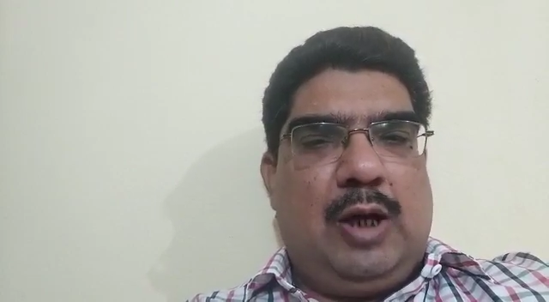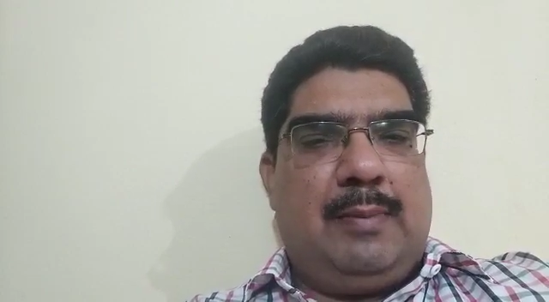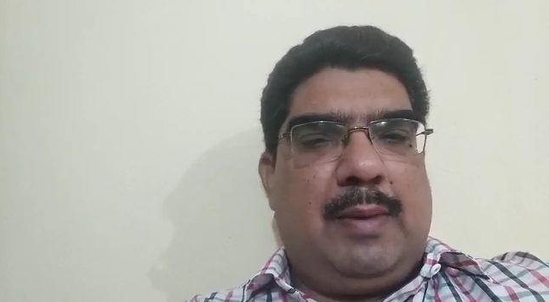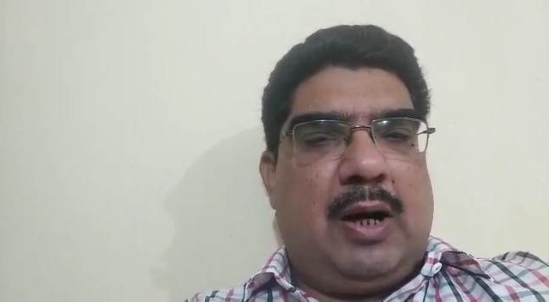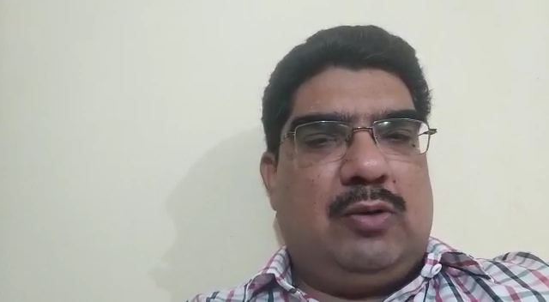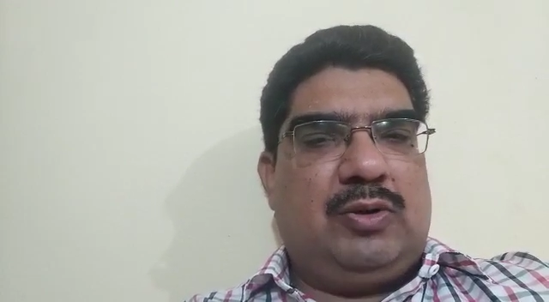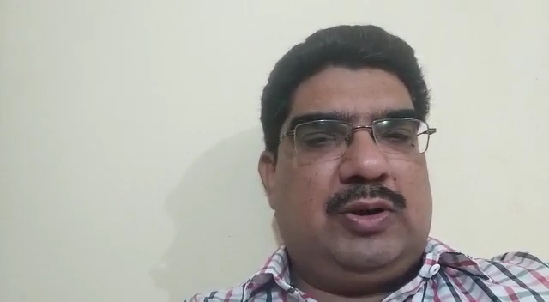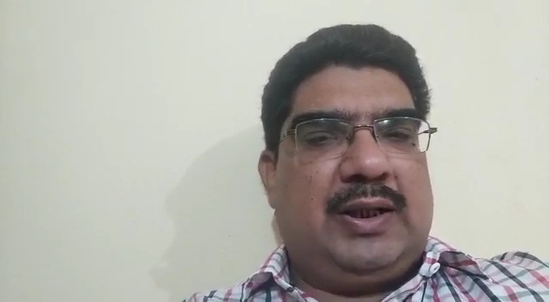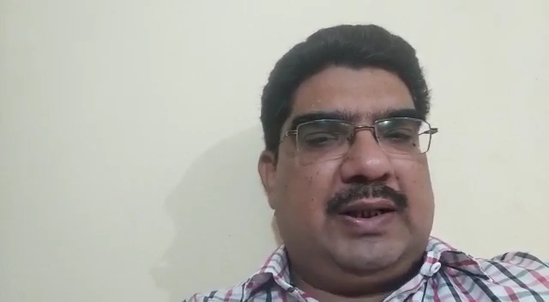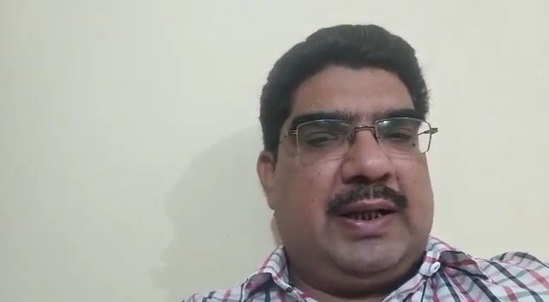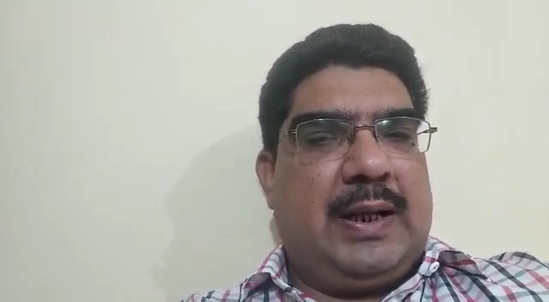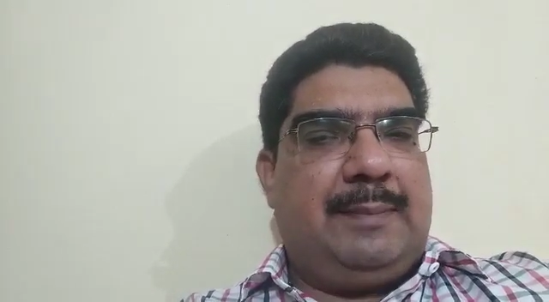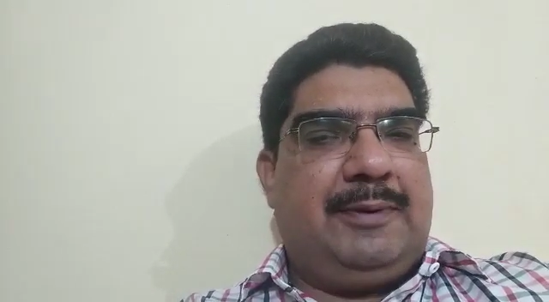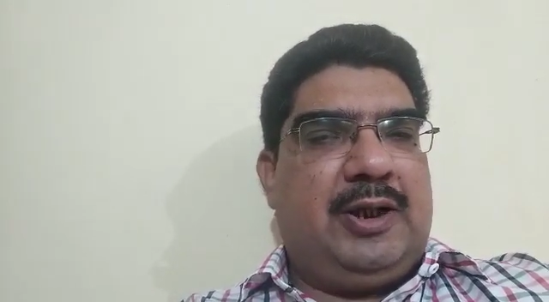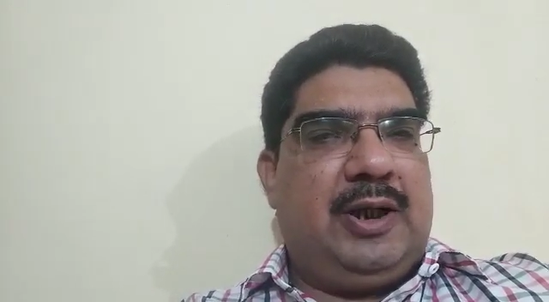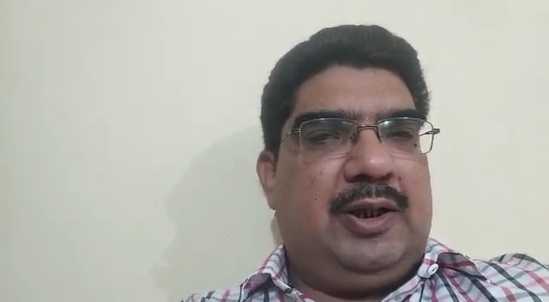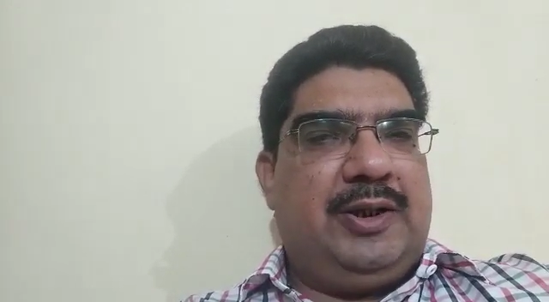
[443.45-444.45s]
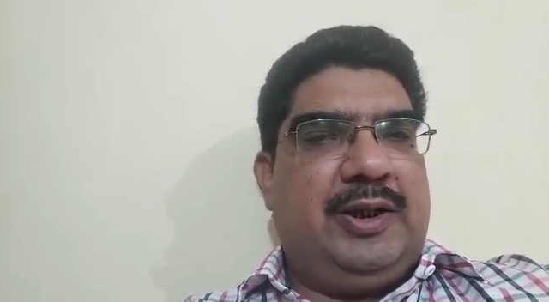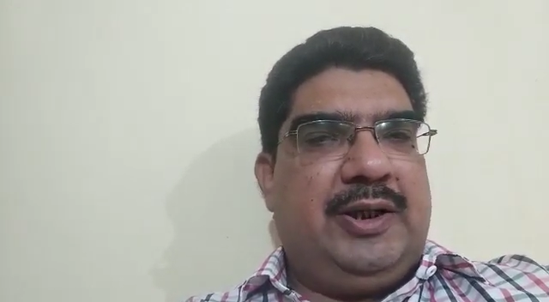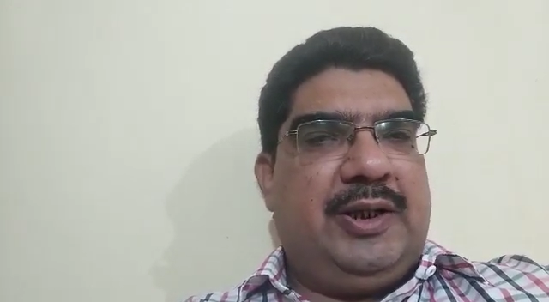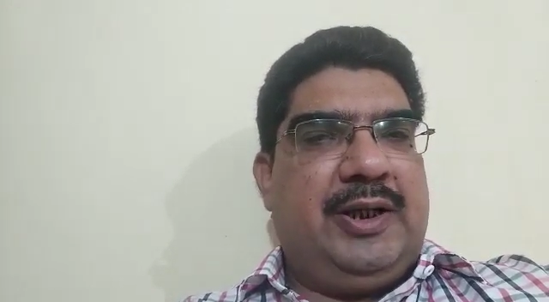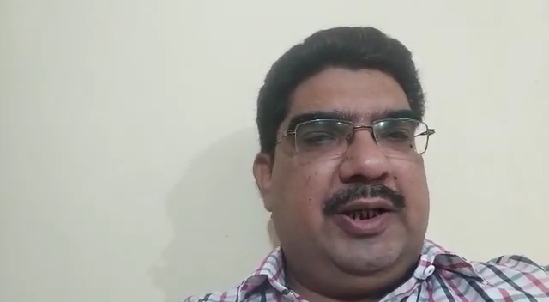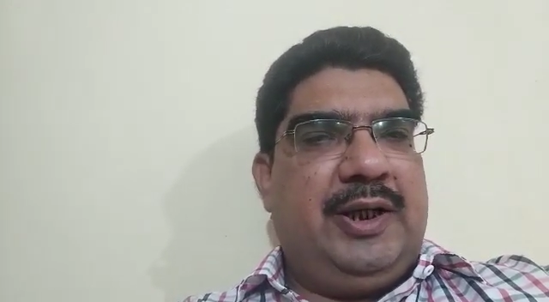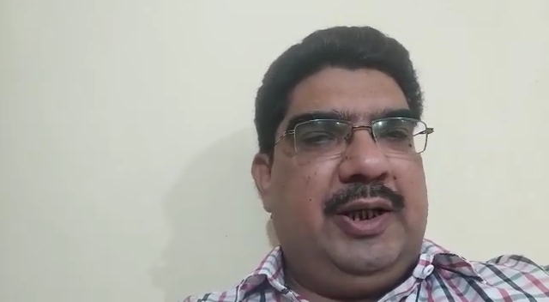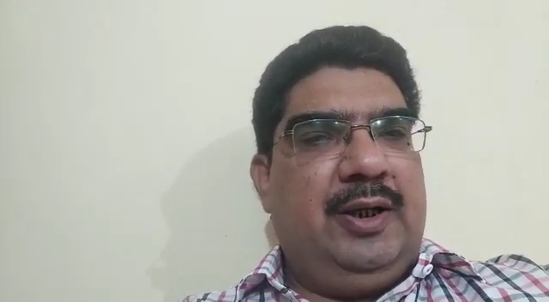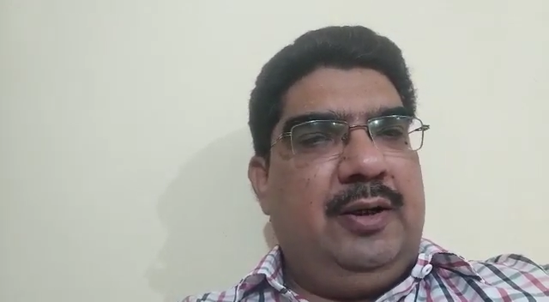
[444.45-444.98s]
about the capital
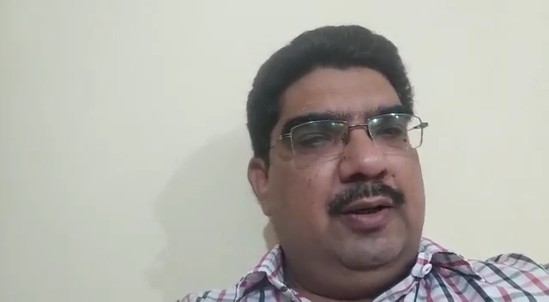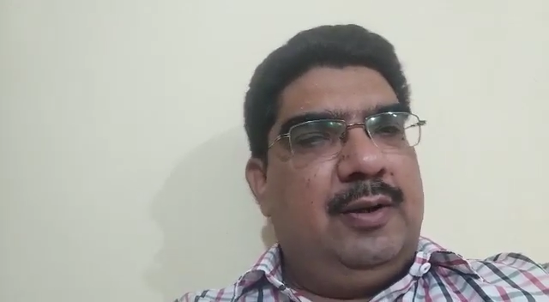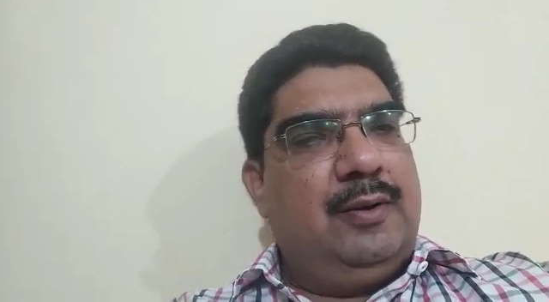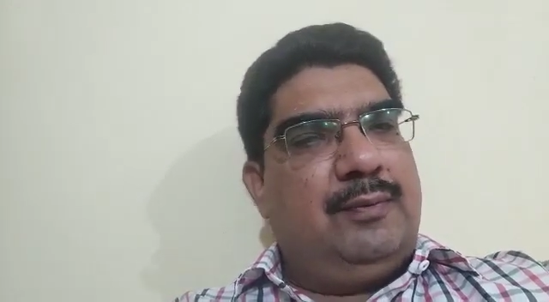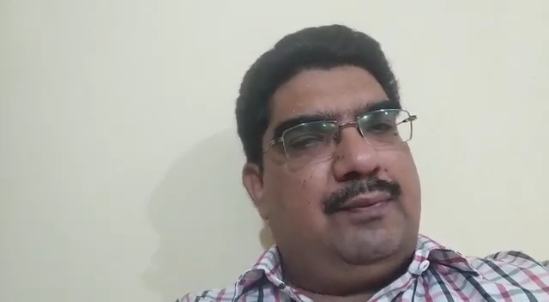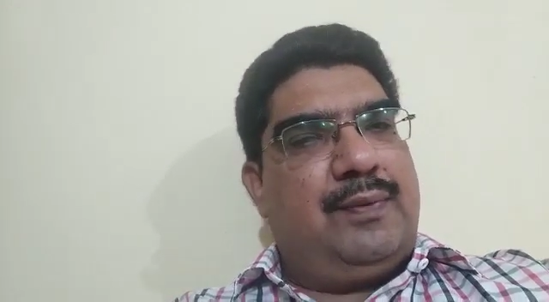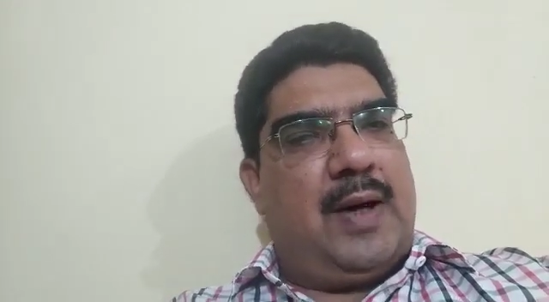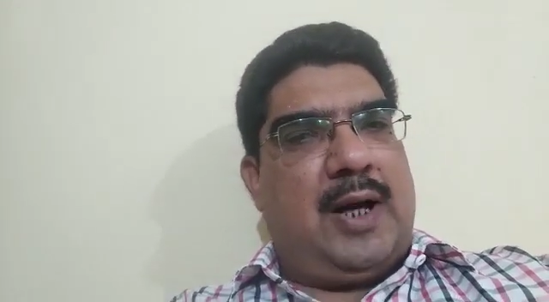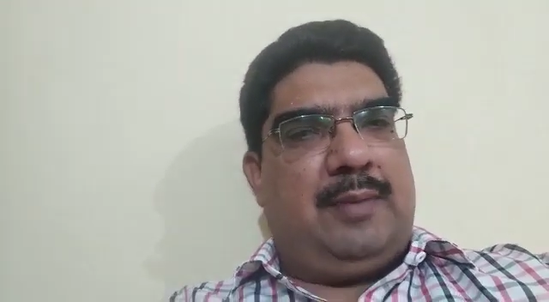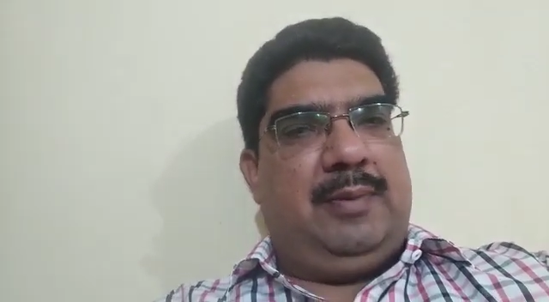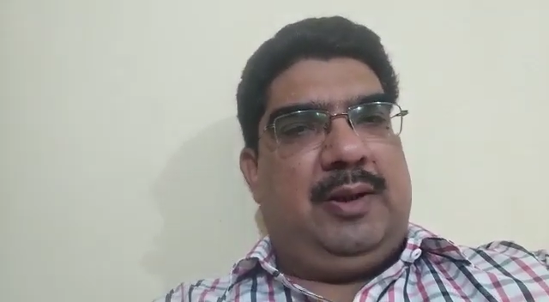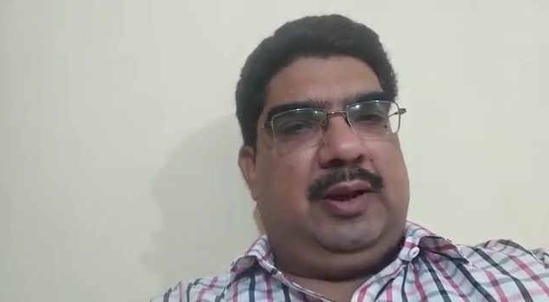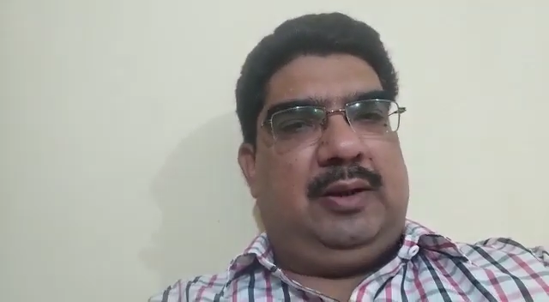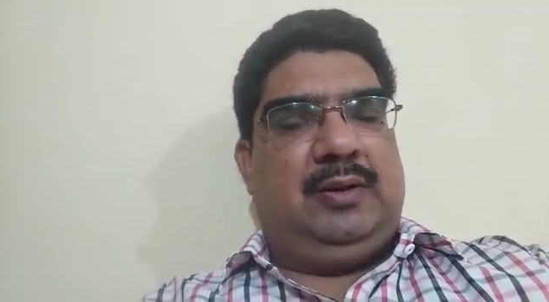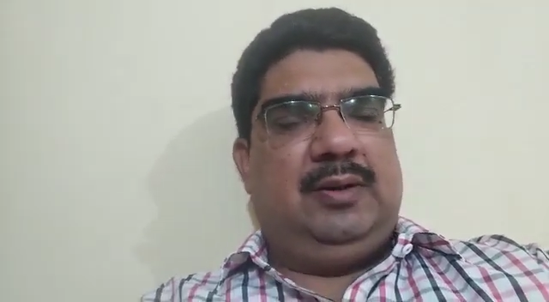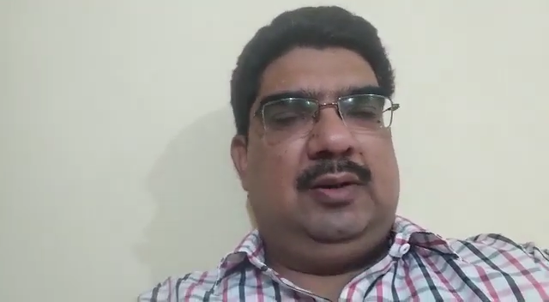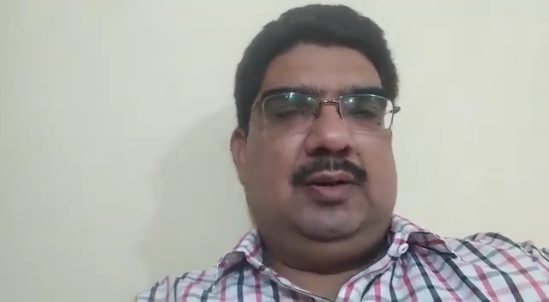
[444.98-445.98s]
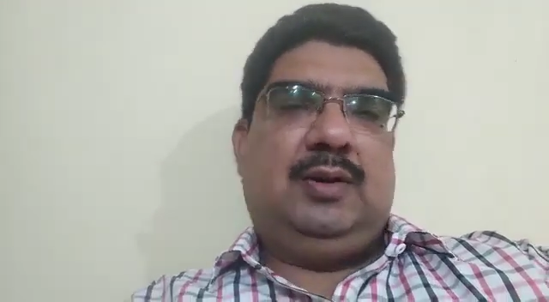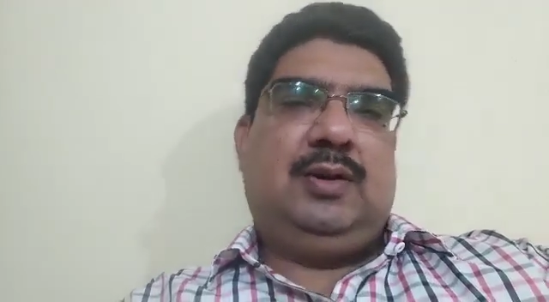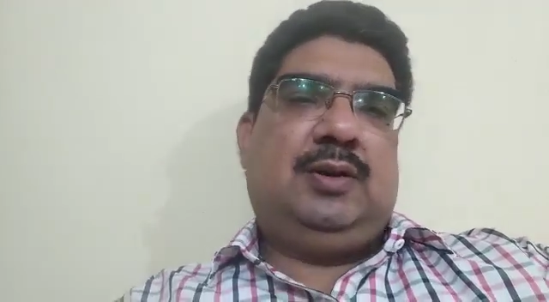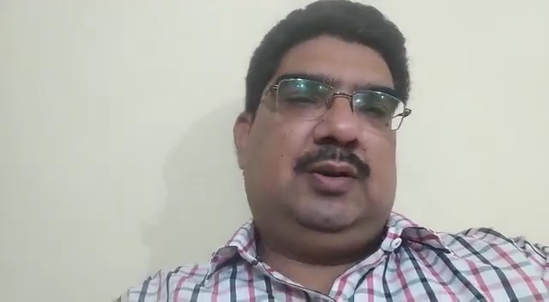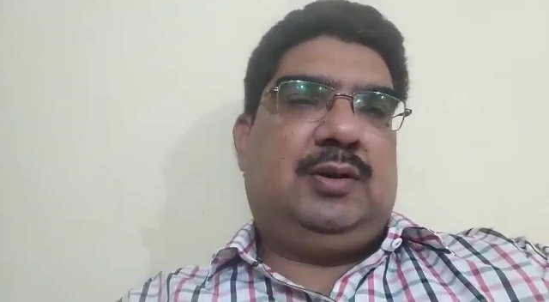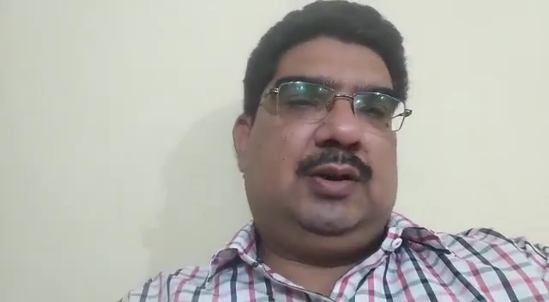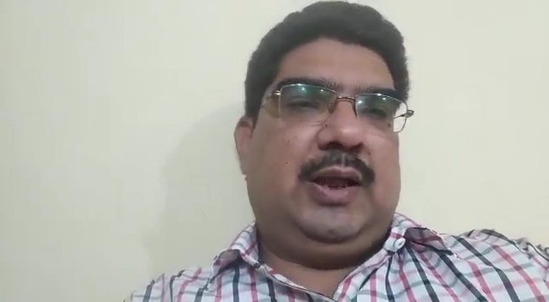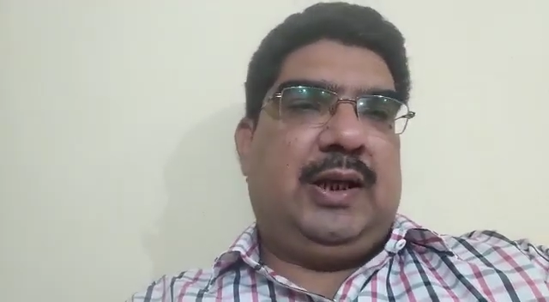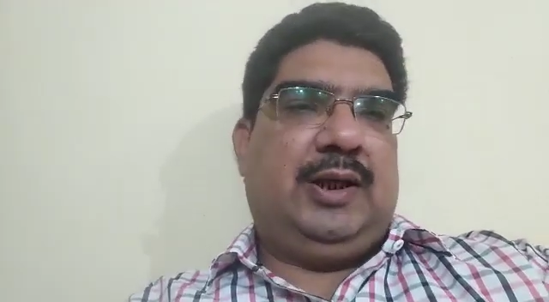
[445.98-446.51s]
needed in farming.
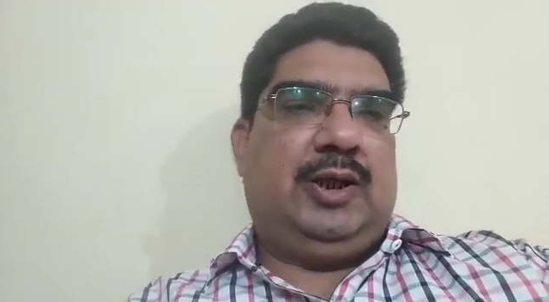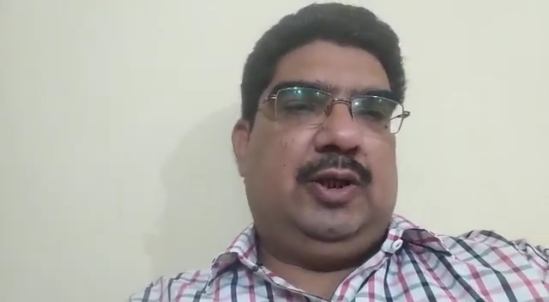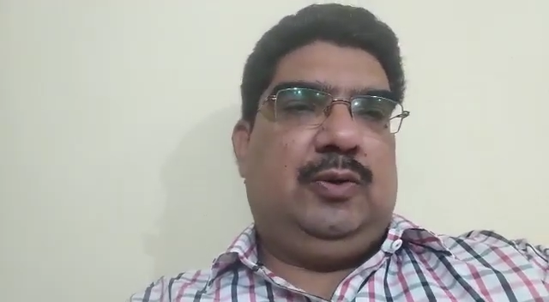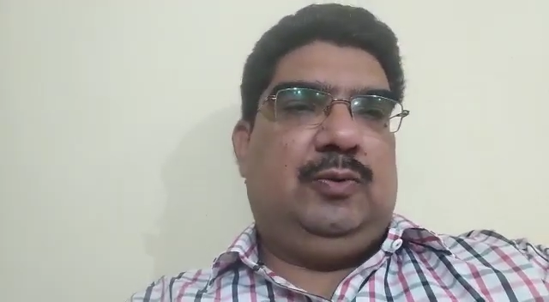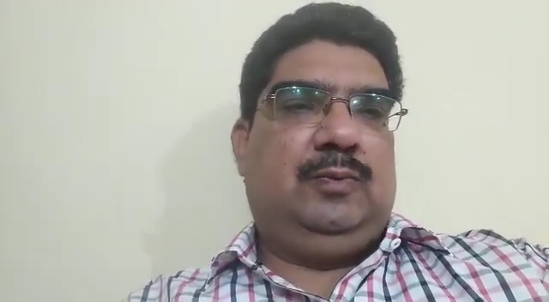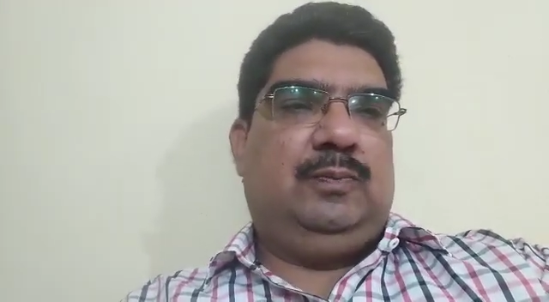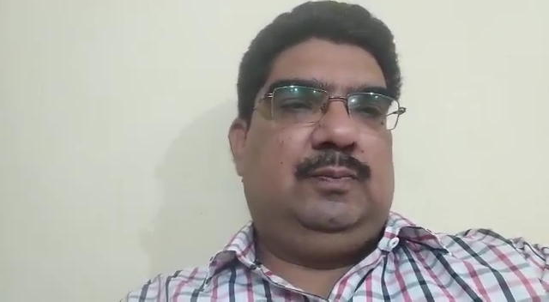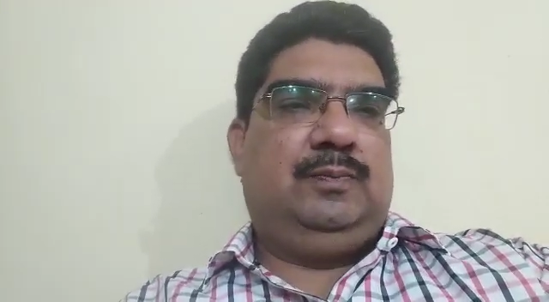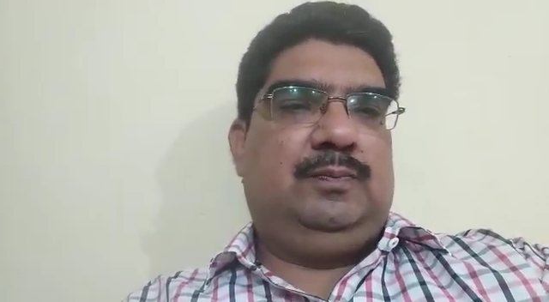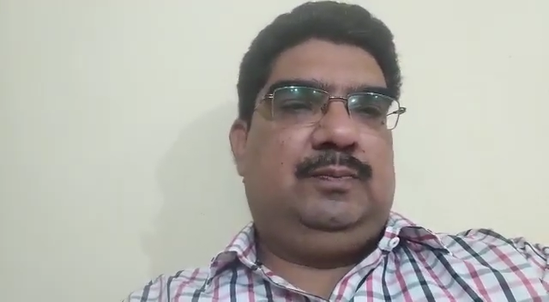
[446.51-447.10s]
Thank you.